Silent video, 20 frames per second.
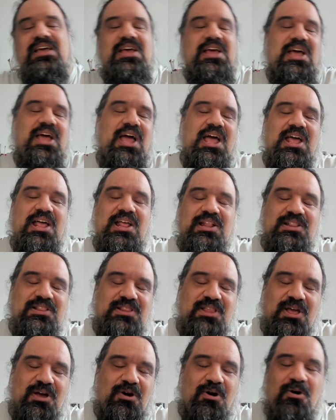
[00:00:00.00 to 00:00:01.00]
and
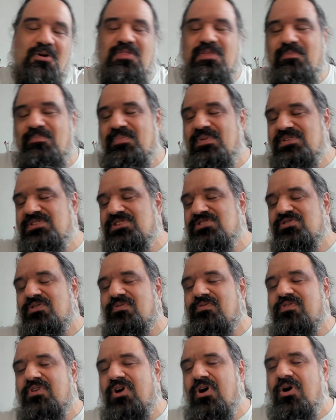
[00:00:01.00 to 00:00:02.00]
or the pieces
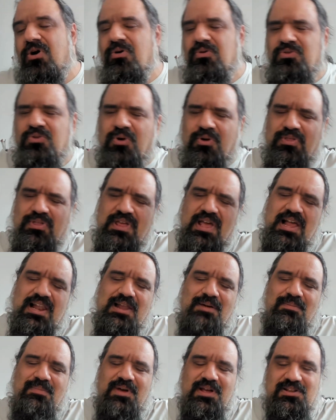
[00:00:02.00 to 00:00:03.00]
of code or the
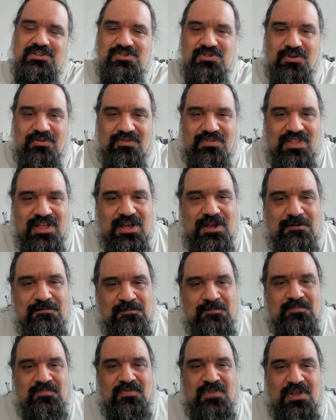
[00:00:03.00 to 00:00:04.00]
elements of the
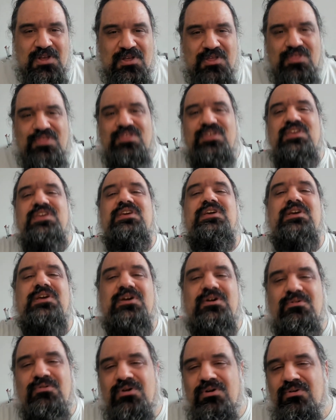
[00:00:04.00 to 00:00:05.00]
thing
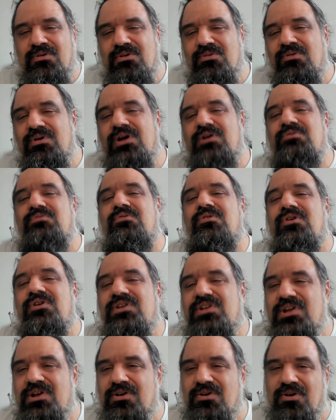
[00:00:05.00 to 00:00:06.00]
we're
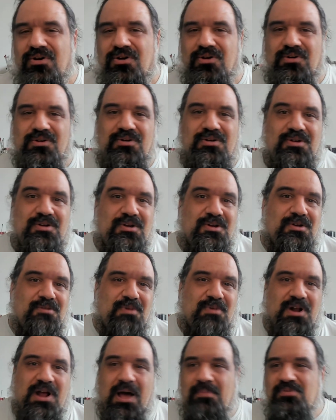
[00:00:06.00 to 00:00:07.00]
working on.
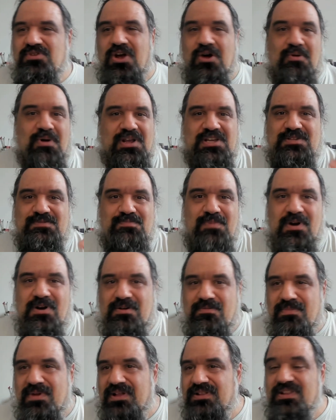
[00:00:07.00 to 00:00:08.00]
Perhaps our
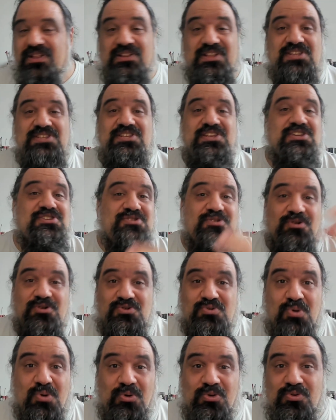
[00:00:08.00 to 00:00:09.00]
experiment, the decisions
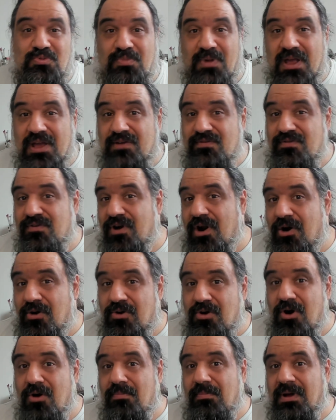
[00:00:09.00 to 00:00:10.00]
we want to make for our
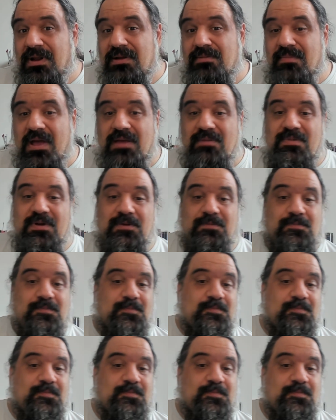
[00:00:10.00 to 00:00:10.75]
company, maybe.